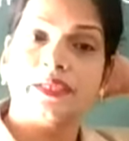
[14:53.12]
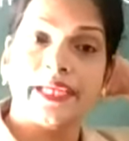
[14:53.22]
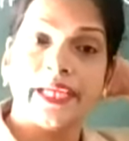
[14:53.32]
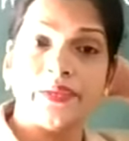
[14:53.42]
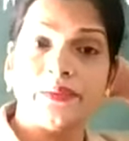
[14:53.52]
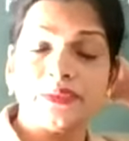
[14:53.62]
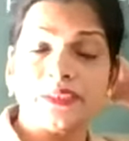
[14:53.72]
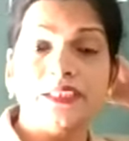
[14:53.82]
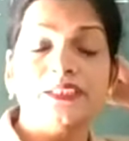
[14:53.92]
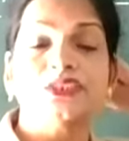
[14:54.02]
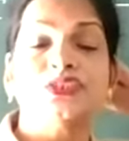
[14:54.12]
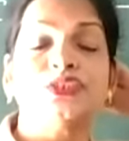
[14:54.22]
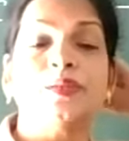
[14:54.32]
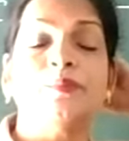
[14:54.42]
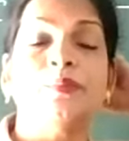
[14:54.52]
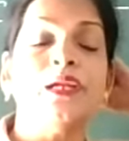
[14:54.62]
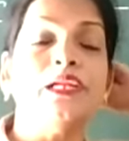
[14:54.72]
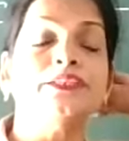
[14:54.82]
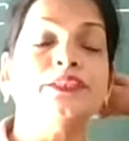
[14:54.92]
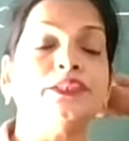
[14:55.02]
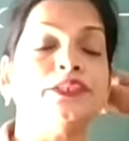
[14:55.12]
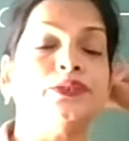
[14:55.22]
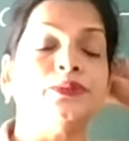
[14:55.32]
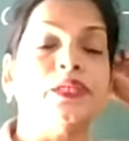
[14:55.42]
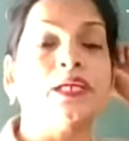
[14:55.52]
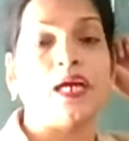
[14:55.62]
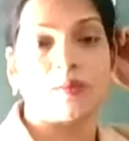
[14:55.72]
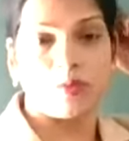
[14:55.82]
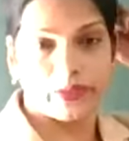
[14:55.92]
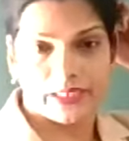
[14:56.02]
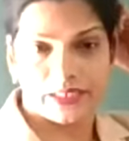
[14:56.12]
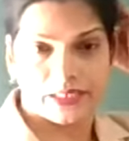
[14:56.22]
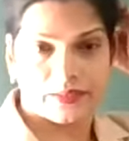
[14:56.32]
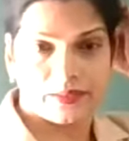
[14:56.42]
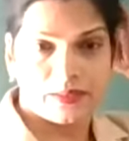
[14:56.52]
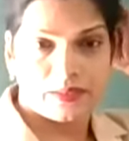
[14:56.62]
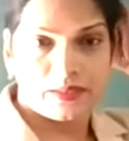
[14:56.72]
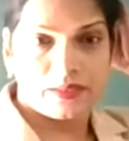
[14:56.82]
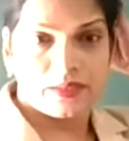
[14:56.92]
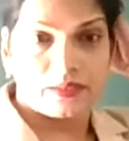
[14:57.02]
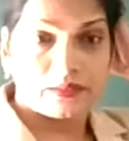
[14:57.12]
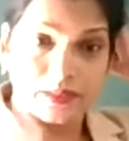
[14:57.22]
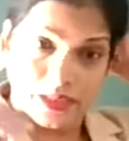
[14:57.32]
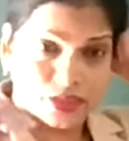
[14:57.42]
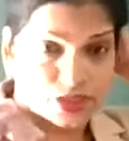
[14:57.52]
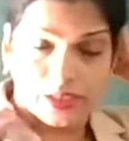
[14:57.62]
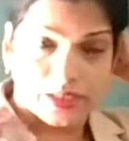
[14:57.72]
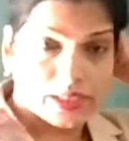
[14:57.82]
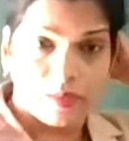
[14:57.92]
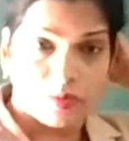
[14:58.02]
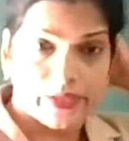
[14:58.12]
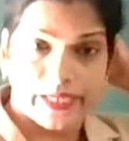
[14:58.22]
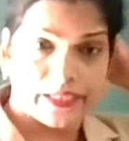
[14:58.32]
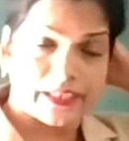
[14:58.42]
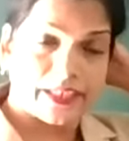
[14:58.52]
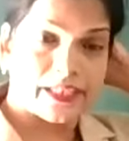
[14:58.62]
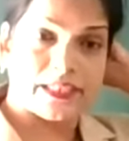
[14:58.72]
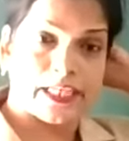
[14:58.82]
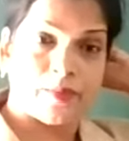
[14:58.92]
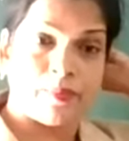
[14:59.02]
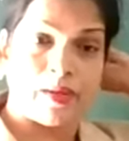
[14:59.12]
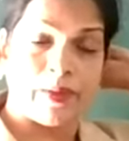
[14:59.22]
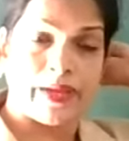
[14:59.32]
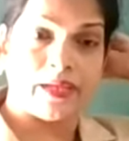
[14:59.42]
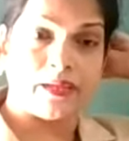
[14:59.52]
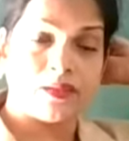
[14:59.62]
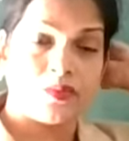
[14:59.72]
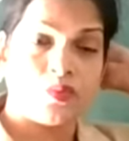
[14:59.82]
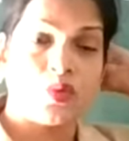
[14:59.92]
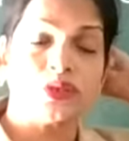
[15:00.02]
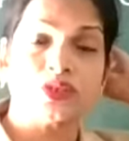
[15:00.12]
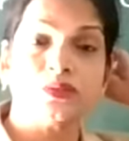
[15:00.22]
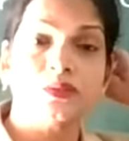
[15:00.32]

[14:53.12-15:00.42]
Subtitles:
gives stability to the carbocation. Tertiary carbocation is stable by what